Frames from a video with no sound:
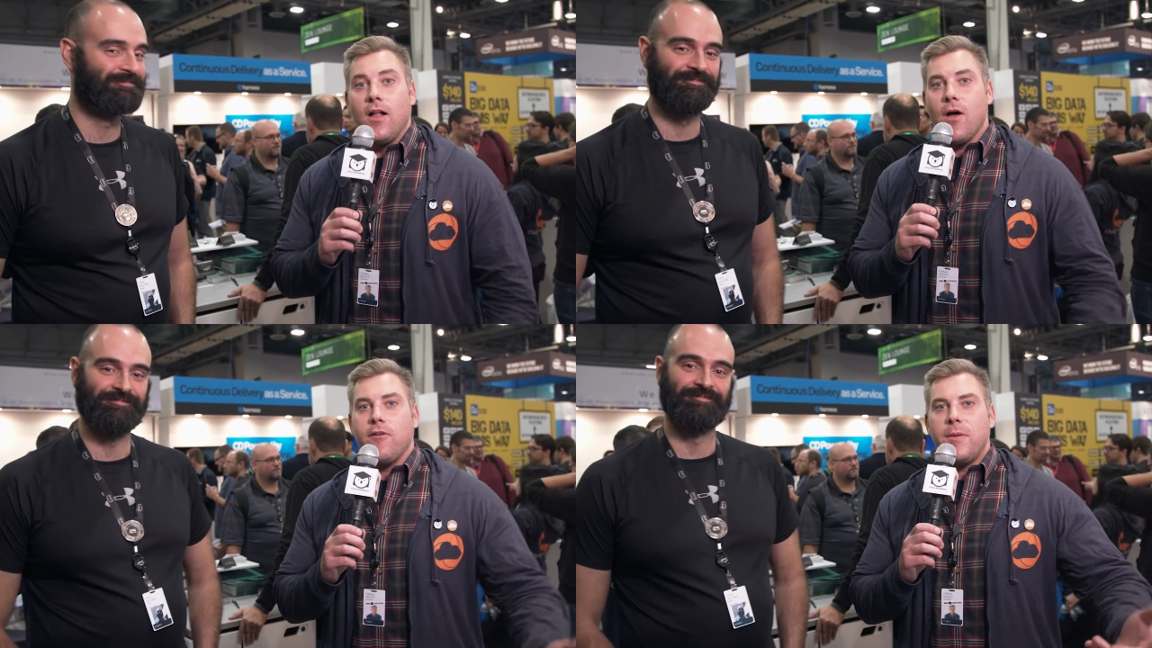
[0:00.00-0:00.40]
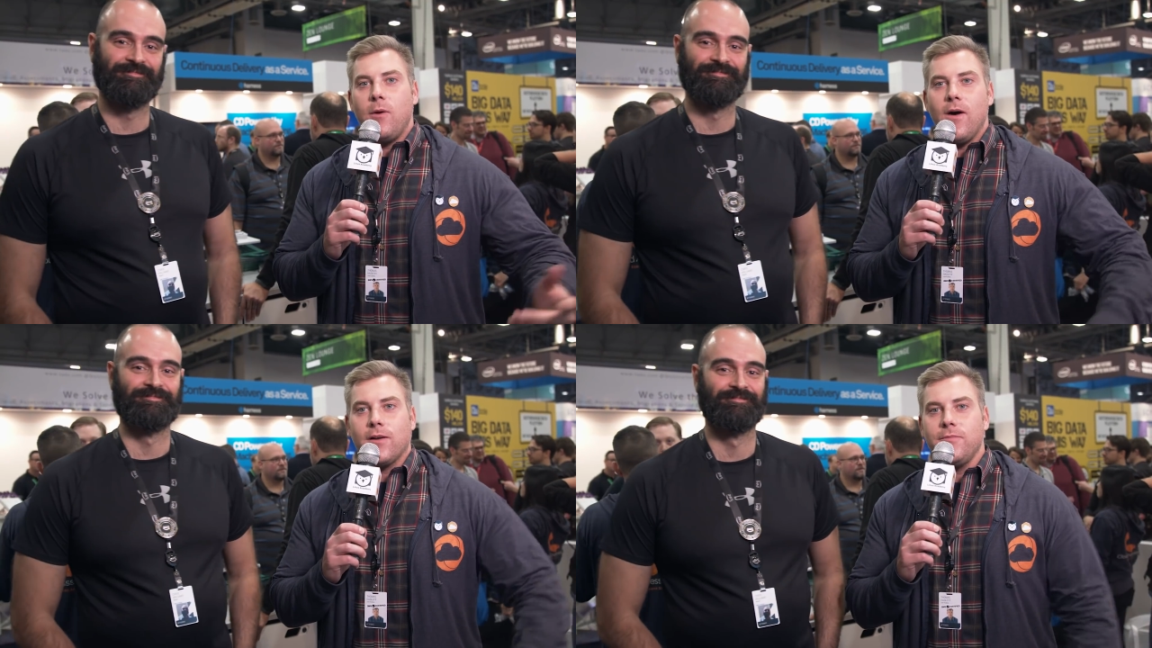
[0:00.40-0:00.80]
Speaker 1: Hello, everybody.
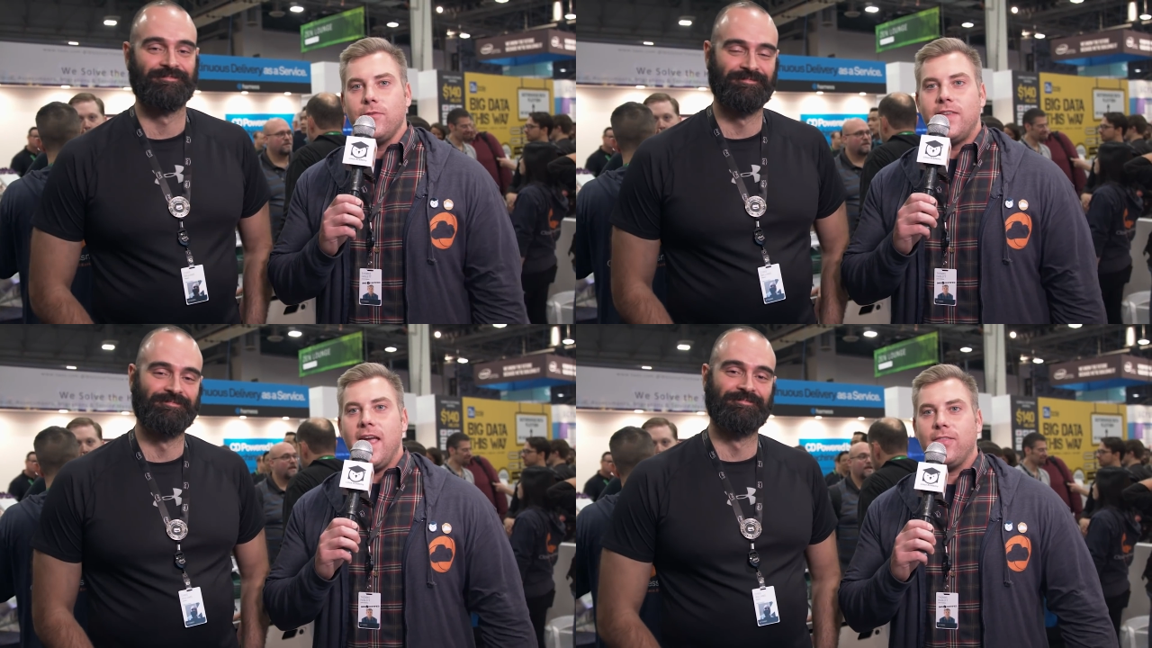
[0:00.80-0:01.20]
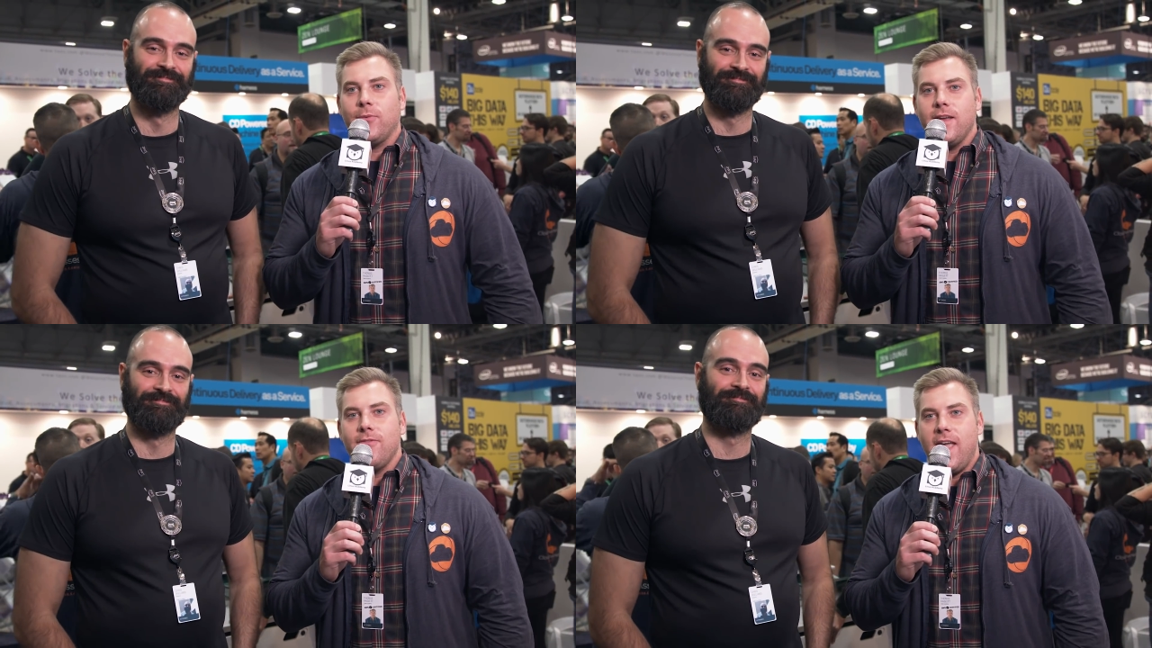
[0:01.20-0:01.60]
Welcome to day
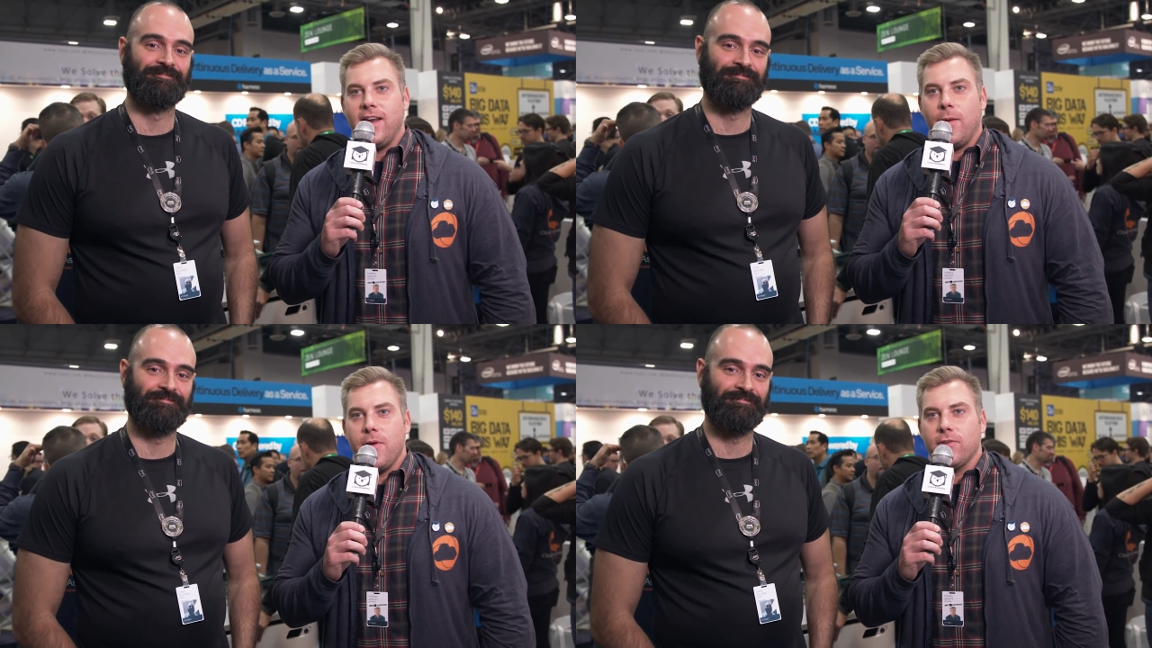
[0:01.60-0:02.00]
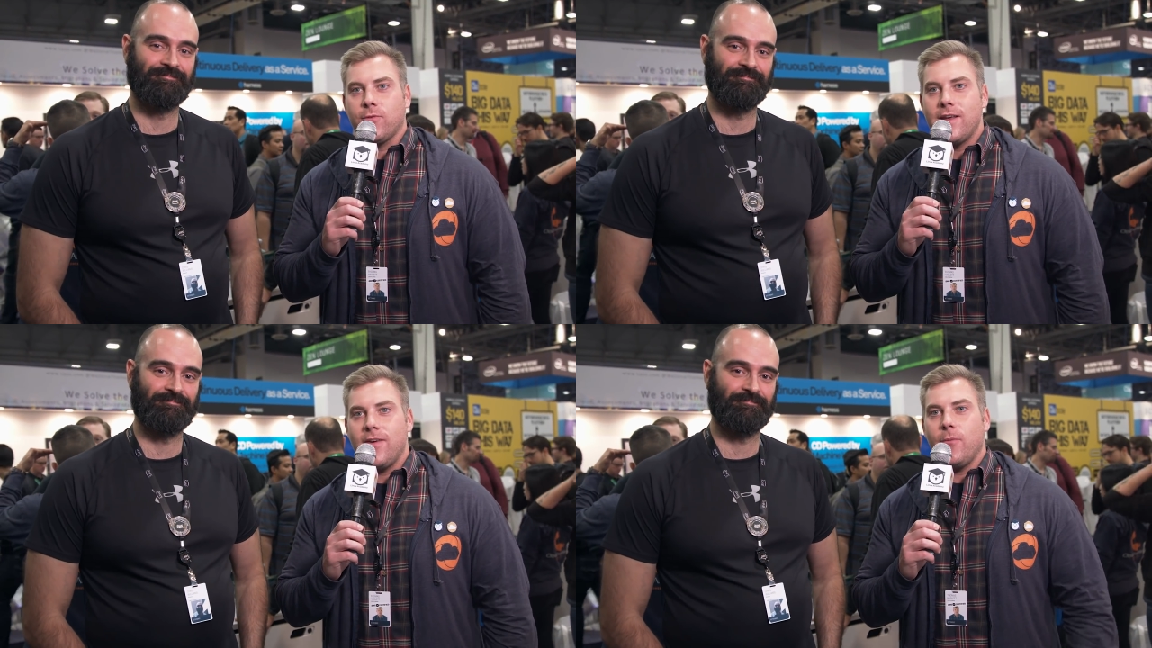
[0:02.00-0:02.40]
three of A W S
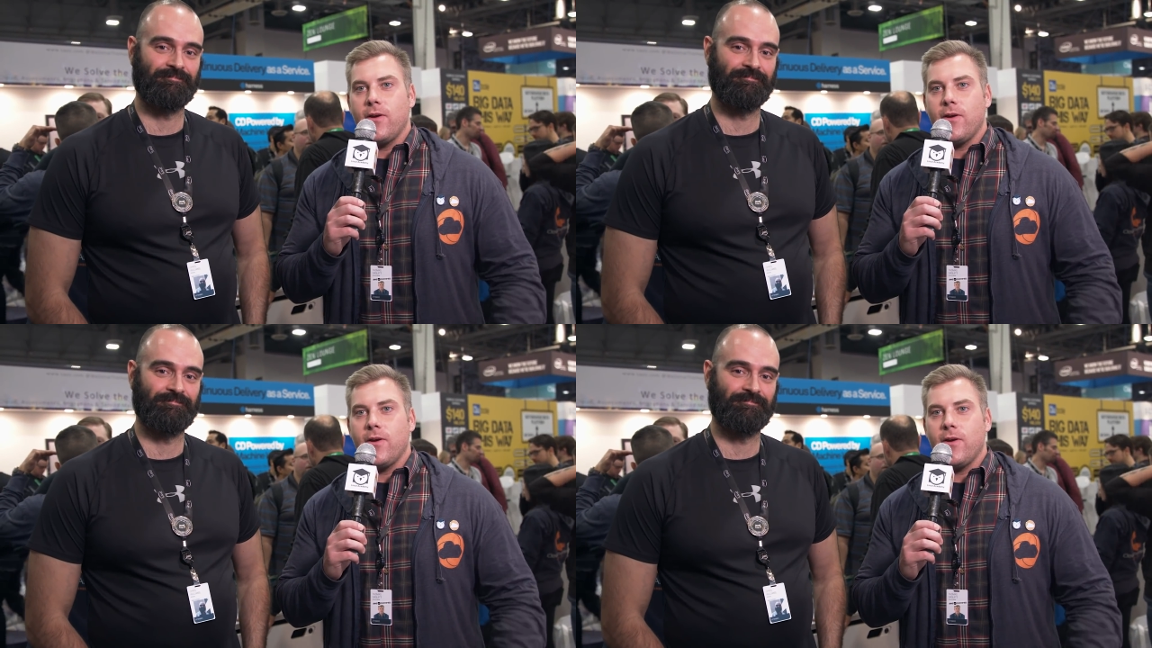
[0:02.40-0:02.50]
re:Invent.